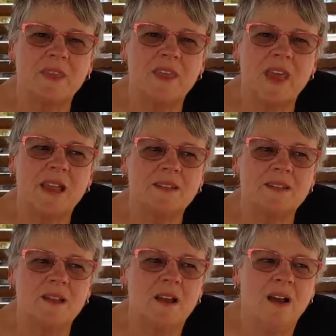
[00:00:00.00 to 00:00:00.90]

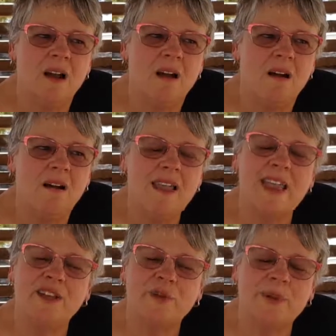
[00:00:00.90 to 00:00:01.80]
that I
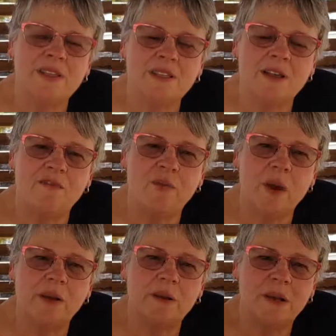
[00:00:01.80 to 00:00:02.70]
had to be the tough
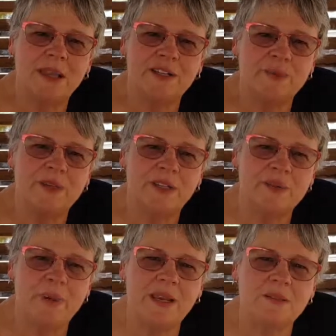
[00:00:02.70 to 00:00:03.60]
one, I had to be
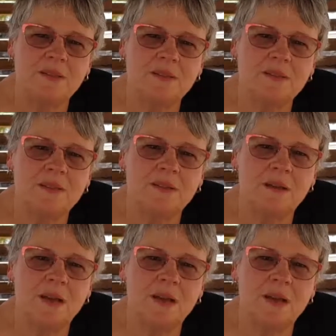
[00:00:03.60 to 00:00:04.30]
independent,